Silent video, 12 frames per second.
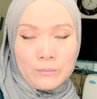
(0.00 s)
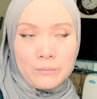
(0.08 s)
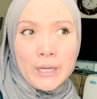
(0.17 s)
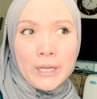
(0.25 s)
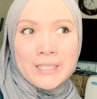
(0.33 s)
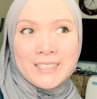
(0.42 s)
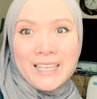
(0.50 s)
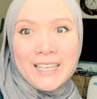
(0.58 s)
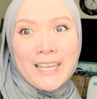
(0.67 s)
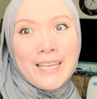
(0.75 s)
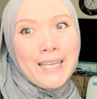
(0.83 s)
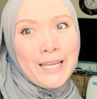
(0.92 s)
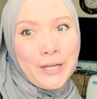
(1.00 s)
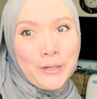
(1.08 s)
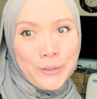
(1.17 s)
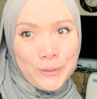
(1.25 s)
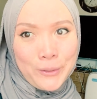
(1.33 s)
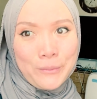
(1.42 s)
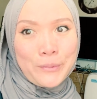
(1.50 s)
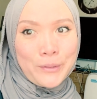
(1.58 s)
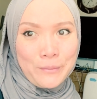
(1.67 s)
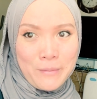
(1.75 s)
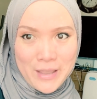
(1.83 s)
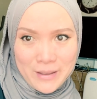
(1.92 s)
by taking a good
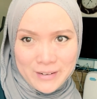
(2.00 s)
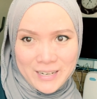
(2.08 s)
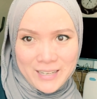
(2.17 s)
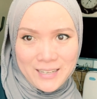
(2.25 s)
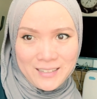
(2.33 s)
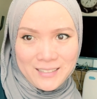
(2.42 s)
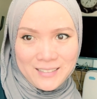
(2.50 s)
probiotic.